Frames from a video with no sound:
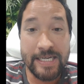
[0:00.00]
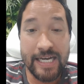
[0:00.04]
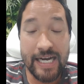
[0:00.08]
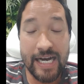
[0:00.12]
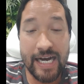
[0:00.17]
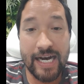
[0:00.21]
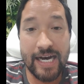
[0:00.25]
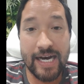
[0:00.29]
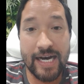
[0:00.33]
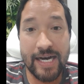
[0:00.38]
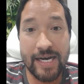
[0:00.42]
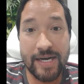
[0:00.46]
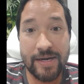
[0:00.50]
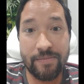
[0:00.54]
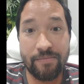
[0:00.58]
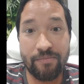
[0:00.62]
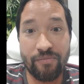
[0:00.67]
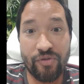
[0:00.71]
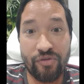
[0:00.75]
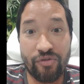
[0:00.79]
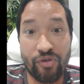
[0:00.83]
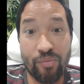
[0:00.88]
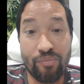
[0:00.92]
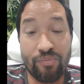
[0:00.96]
um,
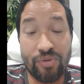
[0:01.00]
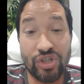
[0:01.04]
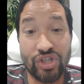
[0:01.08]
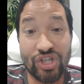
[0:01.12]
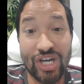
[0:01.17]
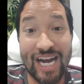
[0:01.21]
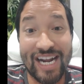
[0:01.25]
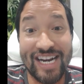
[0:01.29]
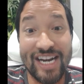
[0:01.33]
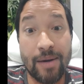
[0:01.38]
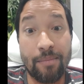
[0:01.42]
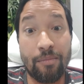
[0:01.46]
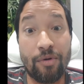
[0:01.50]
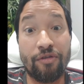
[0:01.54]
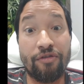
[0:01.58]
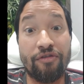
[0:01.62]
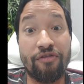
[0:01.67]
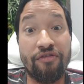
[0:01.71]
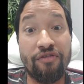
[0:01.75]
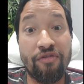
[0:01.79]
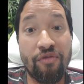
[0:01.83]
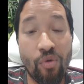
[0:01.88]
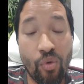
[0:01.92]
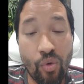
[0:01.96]
for shot number
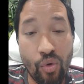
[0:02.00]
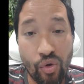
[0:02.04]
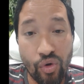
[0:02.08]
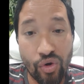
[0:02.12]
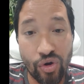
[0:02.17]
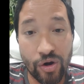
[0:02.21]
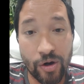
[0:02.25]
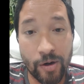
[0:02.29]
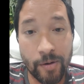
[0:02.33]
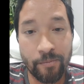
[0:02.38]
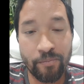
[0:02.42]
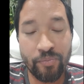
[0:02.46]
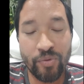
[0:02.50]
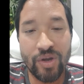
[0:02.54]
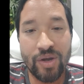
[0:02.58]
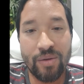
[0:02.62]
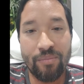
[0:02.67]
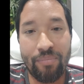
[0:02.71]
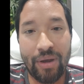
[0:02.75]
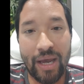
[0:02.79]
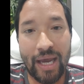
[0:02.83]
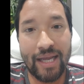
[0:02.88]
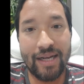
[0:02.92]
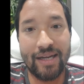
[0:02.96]
four,
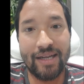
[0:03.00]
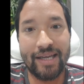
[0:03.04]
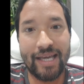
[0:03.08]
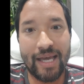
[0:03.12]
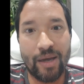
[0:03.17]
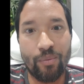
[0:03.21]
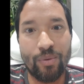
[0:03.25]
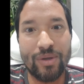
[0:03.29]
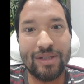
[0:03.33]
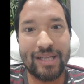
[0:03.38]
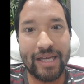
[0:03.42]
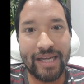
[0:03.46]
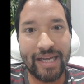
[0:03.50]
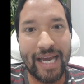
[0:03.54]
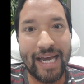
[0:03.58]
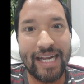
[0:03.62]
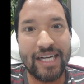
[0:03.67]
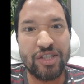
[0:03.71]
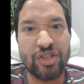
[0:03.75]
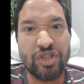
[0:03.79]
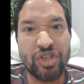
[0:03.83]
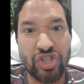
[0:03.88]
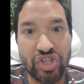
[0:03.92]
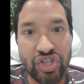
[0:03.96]
pain again was like at
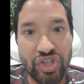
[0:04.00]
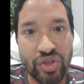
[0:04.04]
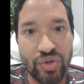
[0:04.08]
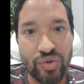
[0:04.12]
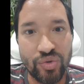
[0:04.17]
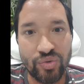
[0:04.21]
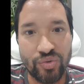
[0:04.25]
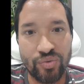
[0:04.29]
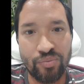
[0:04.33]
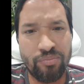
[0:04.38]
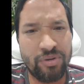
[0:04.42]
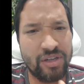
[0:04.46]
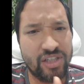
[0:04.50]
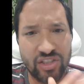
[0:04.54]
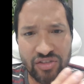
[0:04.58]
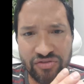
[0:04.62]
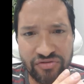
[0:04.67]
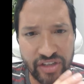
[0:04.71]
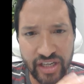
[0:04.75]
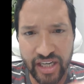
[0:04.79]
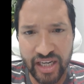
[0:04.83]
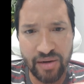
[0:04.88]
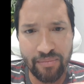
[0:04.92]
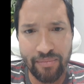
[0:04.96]
a two, but it's
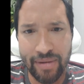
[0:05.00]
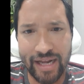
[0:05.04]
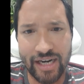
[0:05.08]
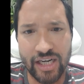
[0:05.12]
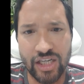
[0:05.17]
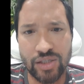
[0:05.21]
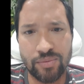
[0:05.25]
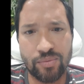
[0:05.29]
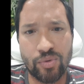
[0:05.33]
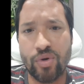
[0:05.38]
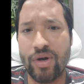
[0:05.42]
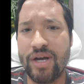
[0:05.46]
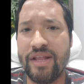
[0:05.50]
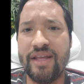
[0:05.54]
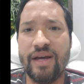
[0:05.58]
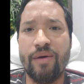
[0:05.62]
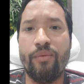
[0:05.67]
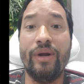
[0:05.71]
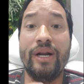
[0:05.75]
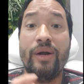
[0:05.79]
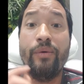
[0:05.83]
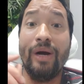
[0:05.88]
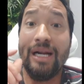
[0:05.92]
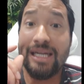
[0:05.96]
very manageable. And then
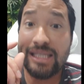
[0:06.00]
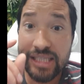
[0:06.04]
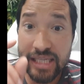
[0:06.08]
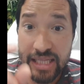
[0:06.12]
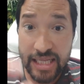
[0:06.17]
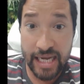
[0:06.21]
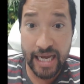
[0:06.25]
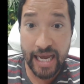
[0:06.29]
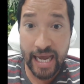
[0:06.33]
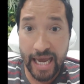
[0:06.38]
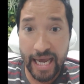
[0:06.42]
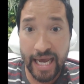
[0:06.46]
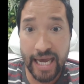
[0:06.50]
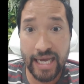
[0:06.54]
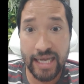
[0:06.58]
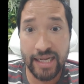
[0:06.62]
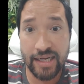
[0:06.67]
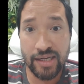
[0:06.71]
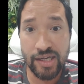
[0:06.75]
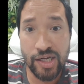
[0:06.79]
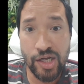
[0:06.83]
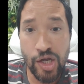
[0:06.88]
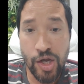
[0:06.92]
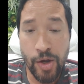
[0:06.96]
when it went to the
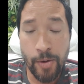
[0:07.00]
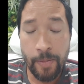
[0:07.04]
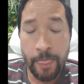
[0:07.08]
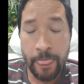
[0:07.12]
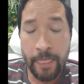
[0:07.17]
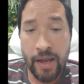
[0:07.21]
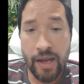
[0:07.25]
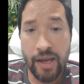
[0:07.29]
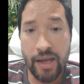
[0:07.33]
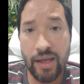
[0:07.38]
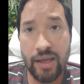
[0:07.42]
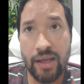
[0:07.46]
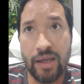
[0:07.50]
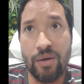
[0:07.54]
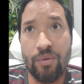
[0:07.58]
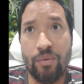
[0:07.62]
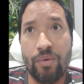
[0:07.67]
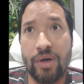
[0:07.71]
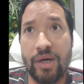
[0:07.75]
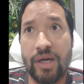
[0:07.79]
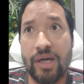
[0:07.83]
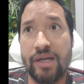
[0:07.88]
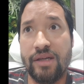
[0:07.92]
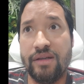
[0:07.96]
head, it
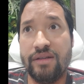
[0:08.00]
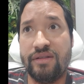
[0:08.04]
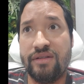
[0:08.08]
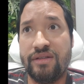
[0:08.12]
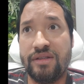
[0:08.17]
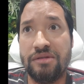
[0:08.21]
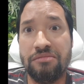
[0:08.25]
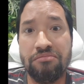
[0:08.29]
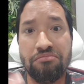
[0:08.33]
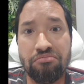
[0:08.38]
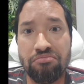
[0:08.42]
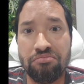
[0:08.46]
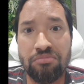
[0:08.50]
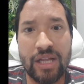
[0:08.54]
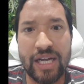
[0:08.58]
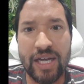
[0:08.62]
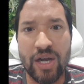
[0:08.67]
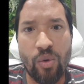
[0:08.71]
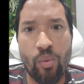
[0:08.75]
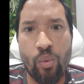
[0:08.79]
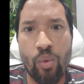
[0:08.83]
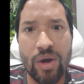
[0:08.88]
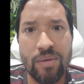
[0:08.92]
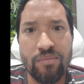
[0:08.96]
was like
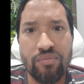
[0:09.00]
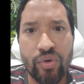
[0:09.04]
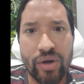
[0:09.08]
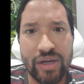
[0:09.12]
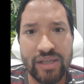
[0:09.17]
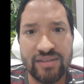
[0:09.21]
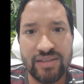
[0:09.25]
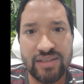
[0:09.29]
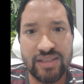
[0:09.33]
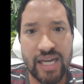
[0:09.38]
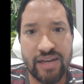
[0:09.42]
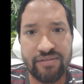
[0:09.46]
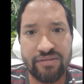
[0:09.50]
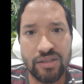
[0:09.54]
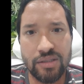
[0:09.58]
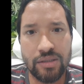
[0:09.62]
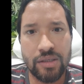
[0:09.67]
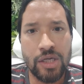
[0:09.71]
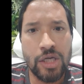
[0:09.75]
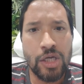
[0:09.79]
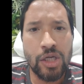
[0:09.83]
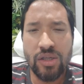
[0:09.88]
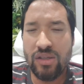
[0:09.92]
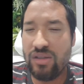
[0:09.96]
a 1.7.
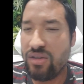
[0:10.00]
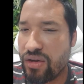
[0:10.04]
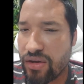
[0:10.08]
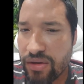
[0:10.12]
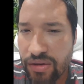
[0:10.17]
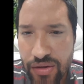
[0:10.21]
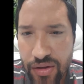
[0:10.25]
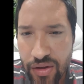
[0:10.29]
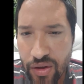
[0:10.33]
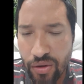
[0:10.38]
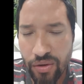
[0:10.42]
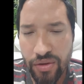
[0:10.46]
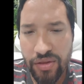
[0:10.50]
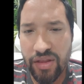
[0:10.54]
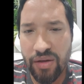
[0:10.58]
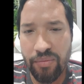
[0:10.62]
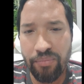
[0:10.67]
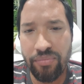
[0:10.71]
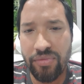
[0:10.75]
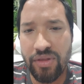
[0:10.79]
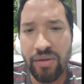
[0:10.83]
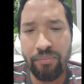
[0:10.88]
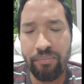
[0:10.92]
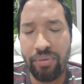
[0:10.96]
So the,
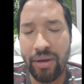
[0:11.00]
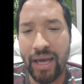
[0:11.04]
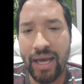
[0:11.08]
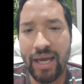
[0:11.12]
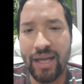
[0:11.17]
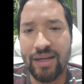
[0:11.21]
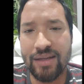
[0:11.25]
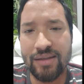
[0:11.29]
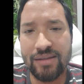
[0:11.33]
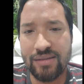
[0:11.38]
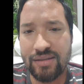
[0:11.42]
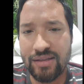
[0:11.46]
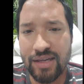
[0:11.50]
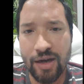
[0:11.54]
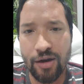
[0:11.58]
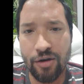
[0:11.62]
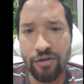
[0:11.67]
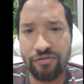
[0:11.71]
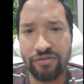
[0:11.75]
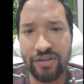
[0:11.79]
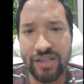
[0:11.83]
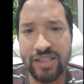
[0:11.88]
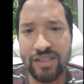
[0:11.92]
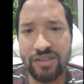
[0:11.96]
the pain
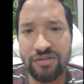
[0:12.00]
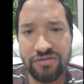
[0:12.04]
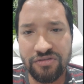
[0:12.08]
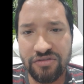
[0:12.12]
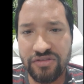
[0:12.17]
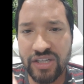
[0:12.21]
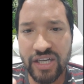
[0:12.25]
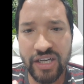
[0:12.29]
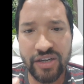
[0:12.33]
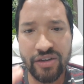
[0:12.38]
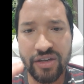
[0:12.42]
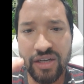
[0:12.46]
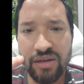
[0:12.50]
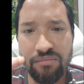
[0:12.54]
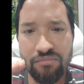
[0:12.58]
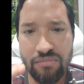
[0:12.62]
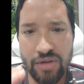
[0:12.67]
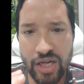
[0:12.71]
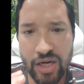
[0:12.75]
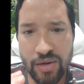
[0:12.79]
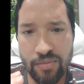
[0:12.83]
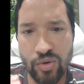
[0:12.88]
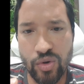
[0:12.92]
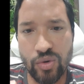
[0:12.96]
itself is very
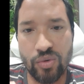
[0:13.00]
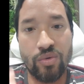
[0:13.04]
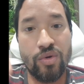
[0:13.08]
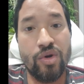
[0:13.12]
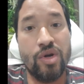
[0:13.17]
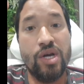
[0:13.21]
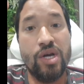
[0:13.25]
minimal